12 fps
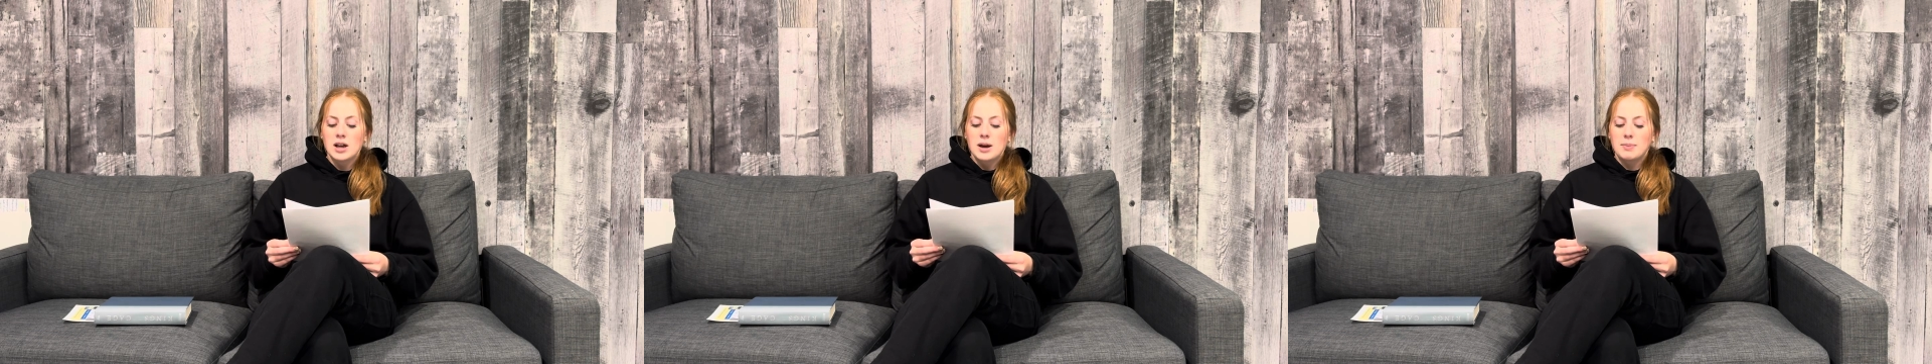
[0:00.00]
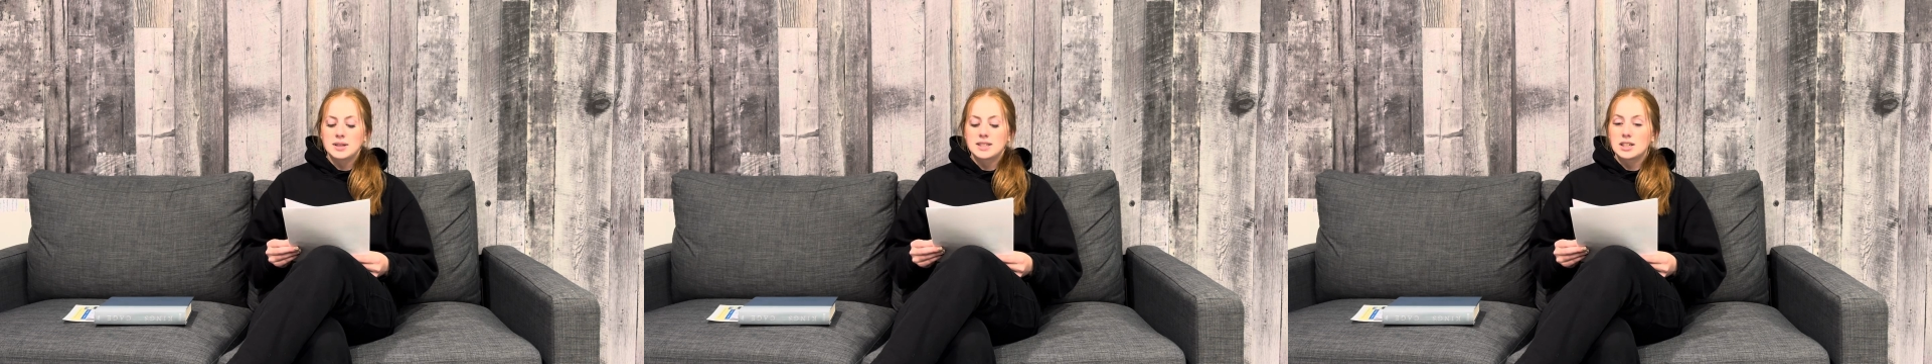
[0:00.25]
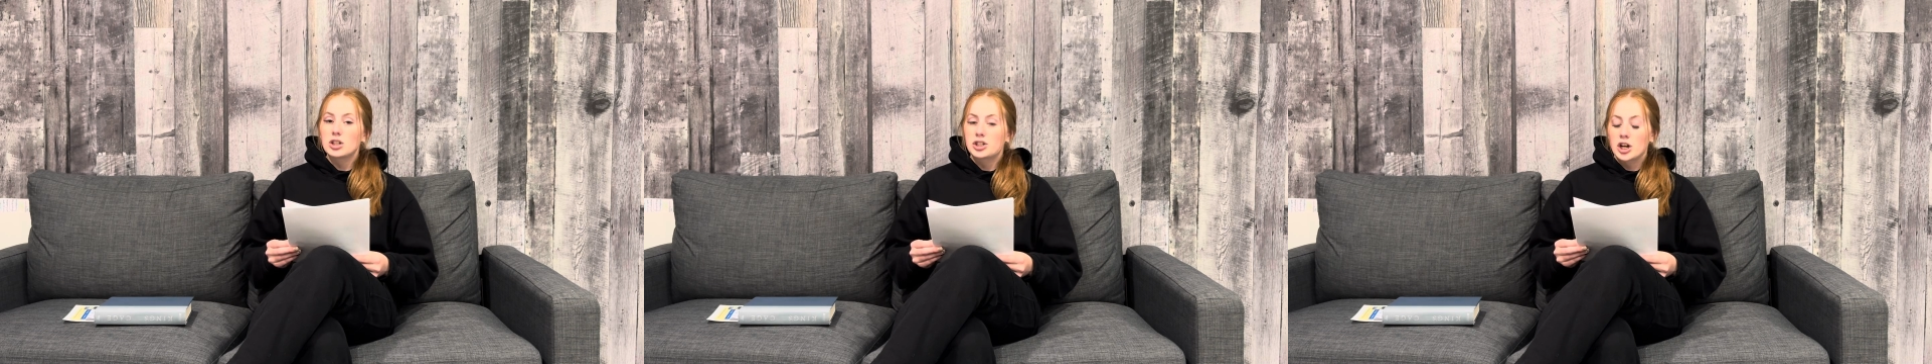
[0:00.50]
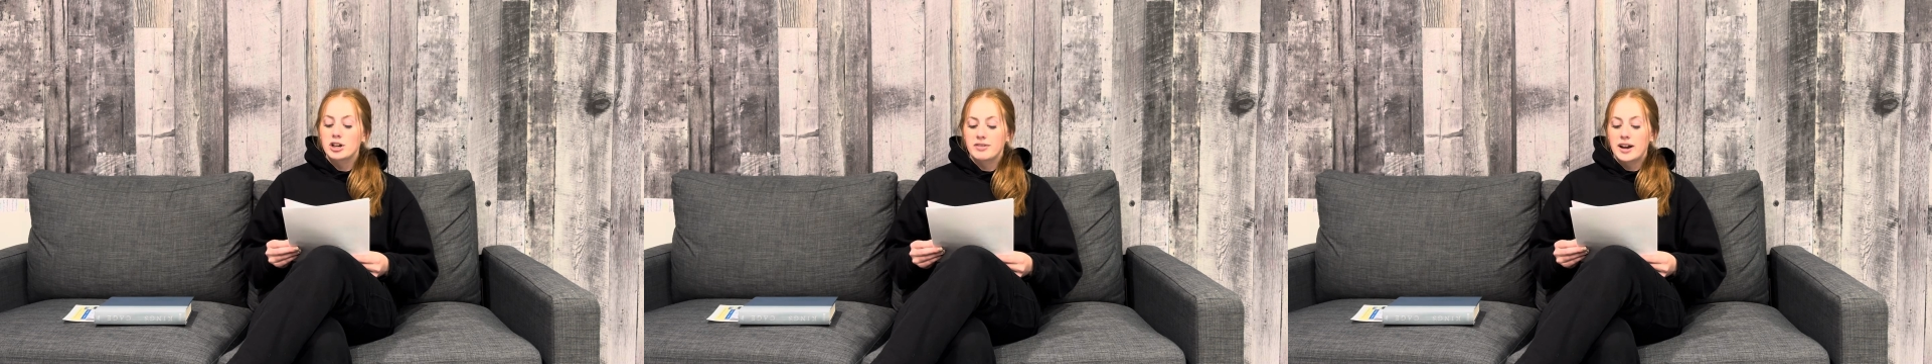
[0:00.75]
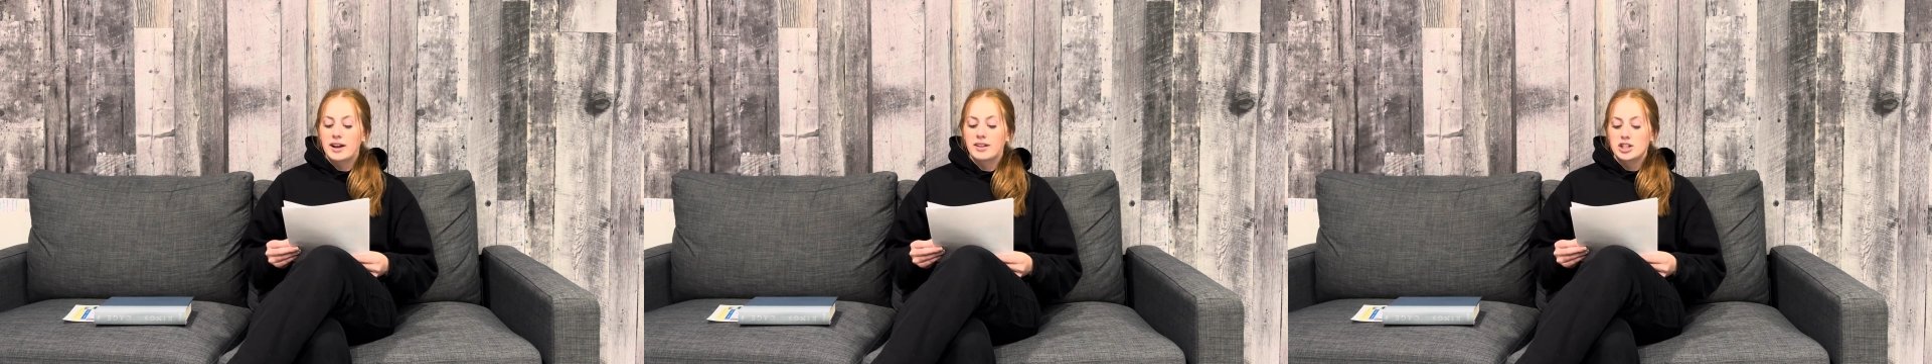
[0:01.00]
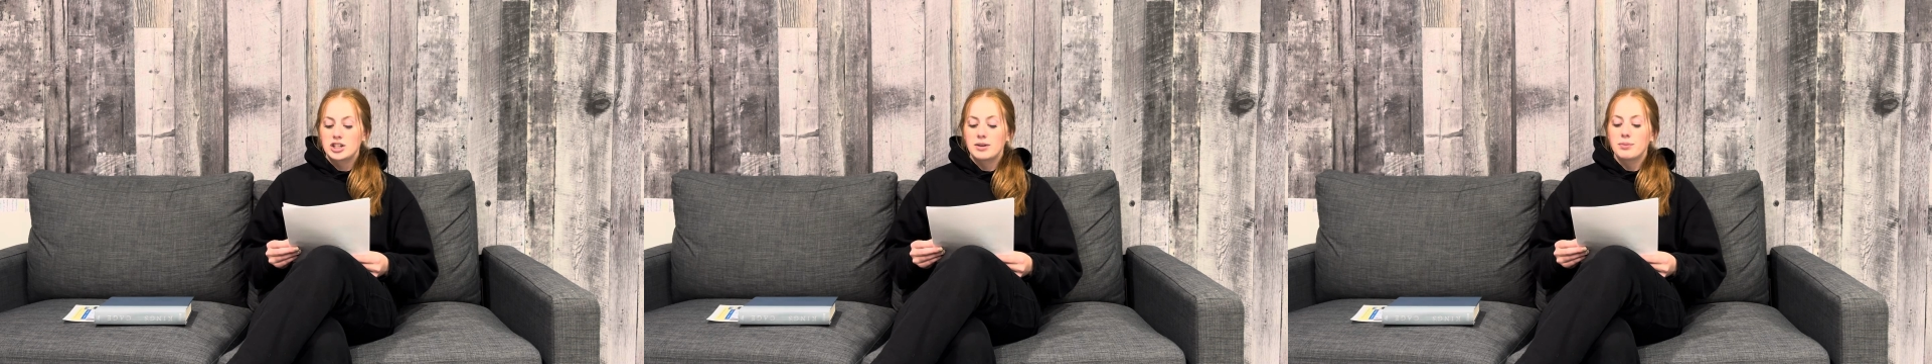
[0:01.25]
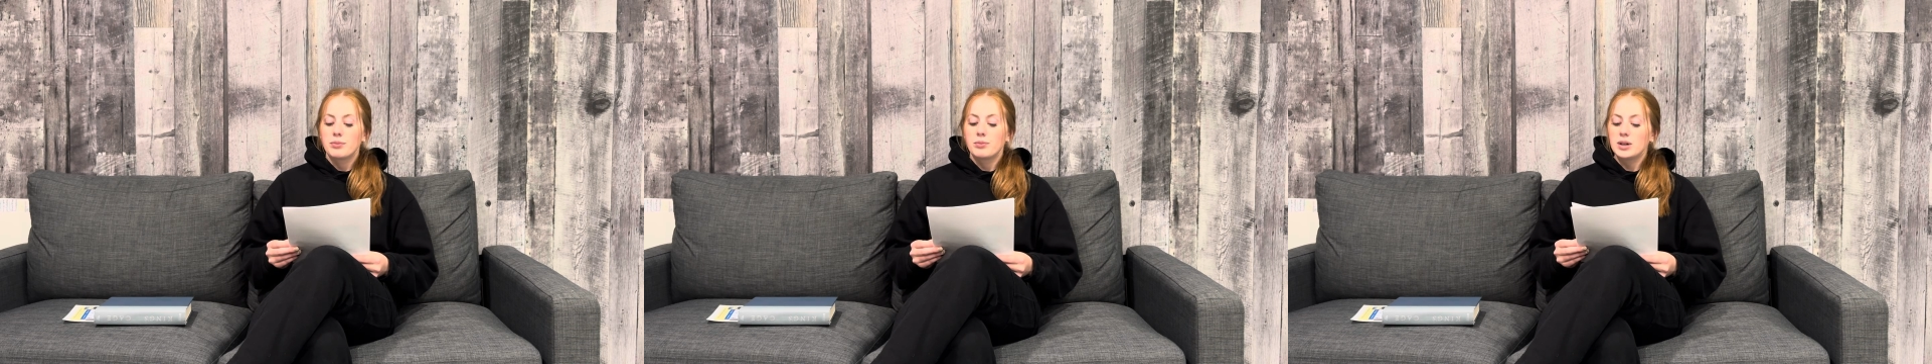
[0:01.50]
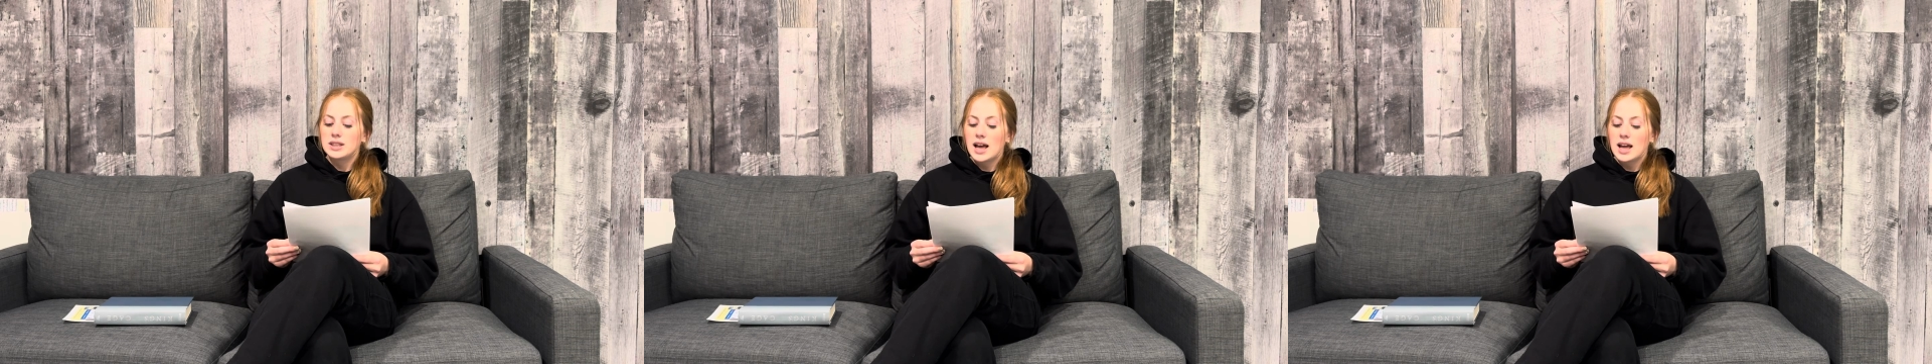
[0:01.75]
but still a charter violation.
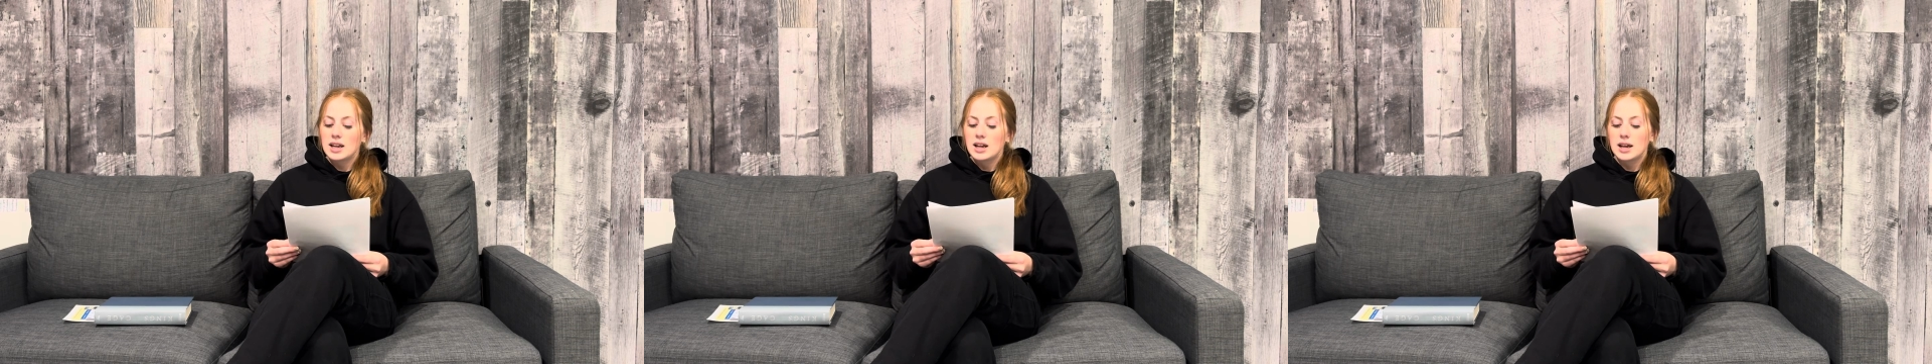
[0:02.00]
With that,